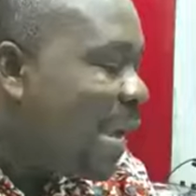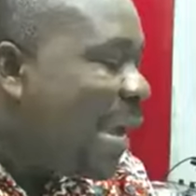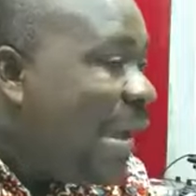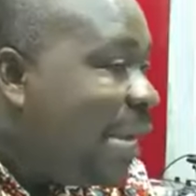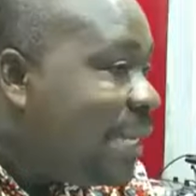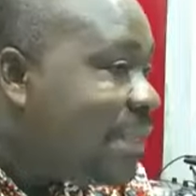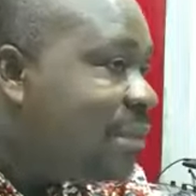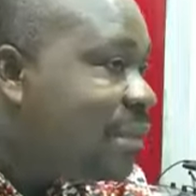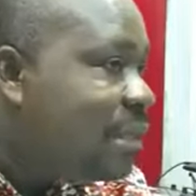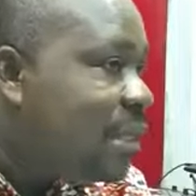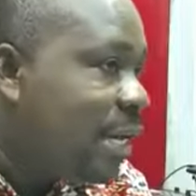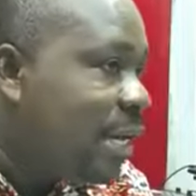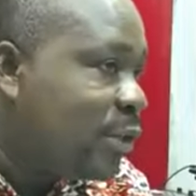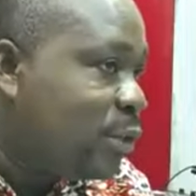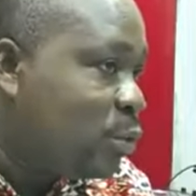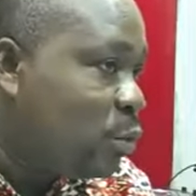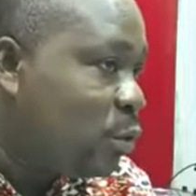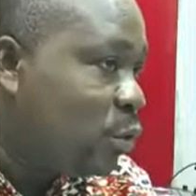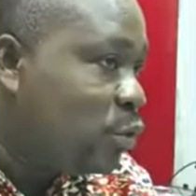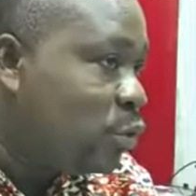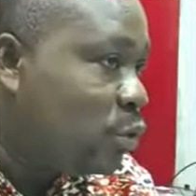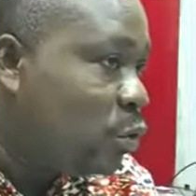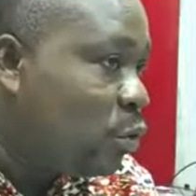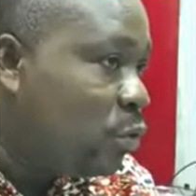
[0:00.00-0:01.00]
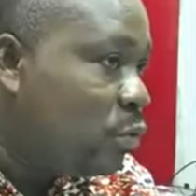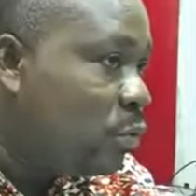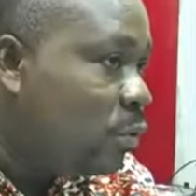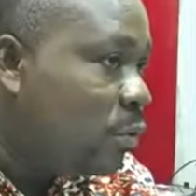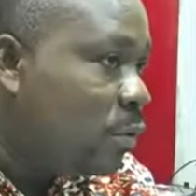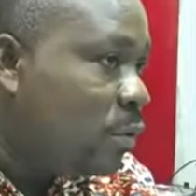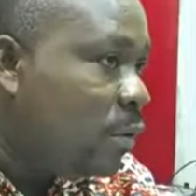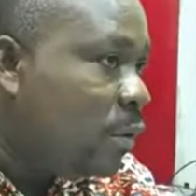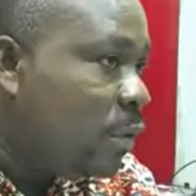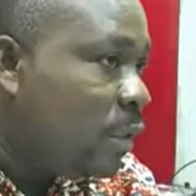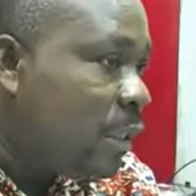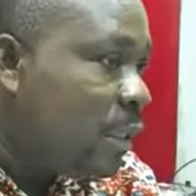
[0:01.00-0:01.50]
8 years or so.
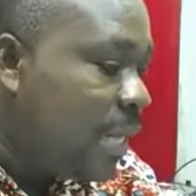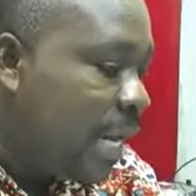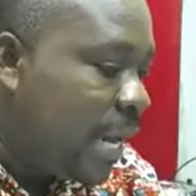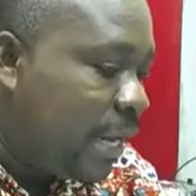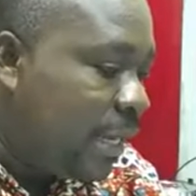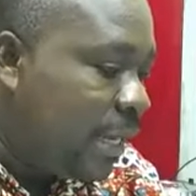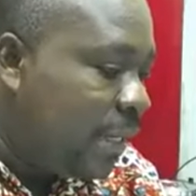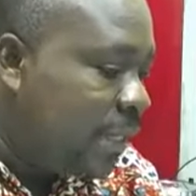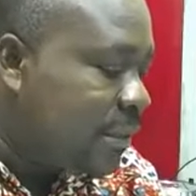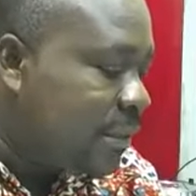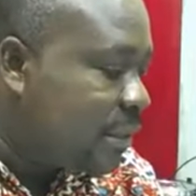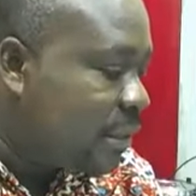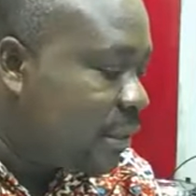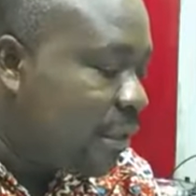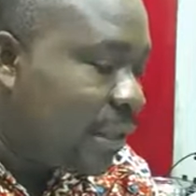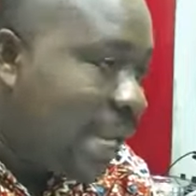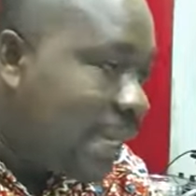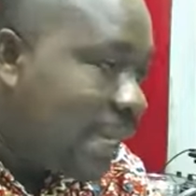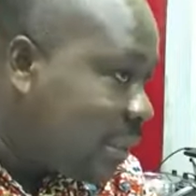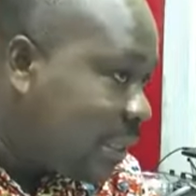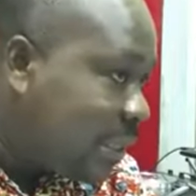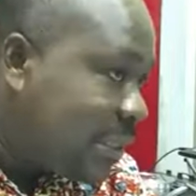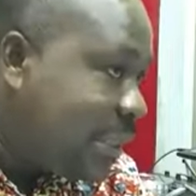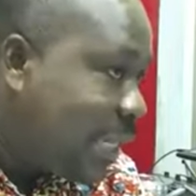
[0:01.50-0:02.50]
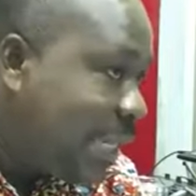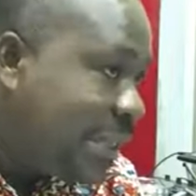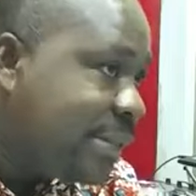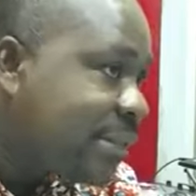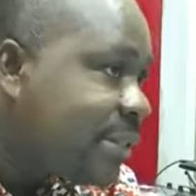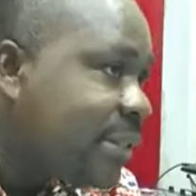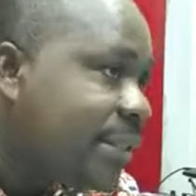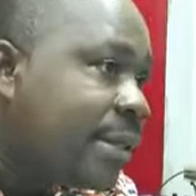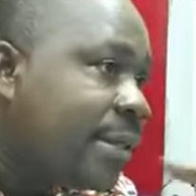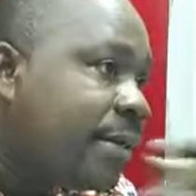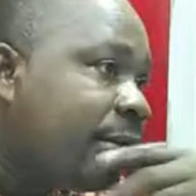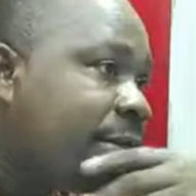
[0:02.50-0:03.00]
Now it's still at a
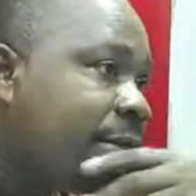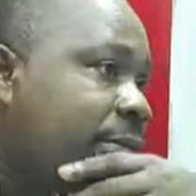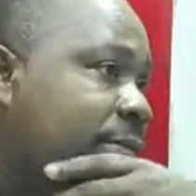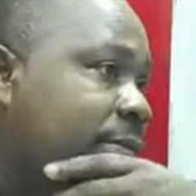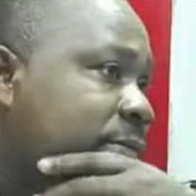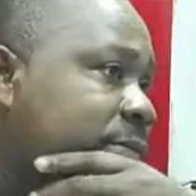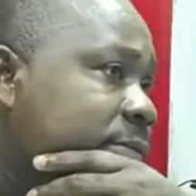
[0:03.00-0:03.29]
standstill.